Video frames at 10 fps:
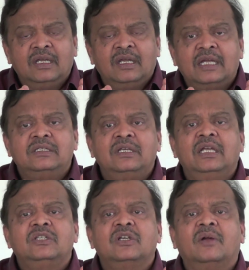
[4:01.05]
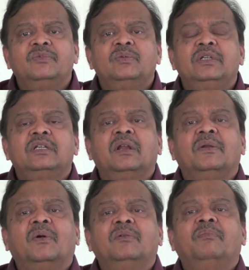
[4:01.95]
A stage comes when it
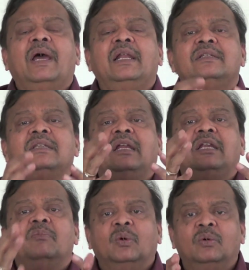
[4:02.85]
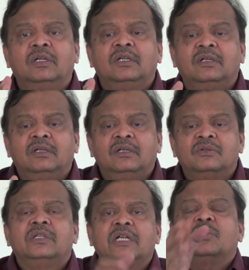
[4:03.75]
cannot balance anymore. So
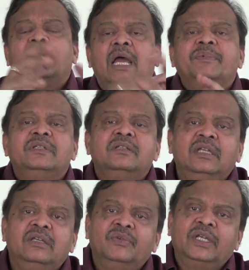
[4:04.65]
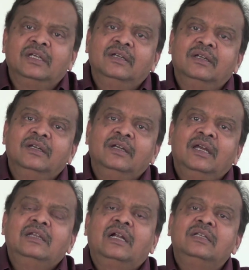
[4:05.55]
that's what happens in the evening.
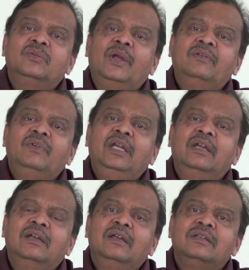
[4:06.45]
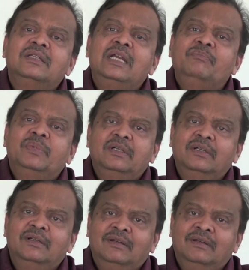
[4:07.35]
And that is when we sleep.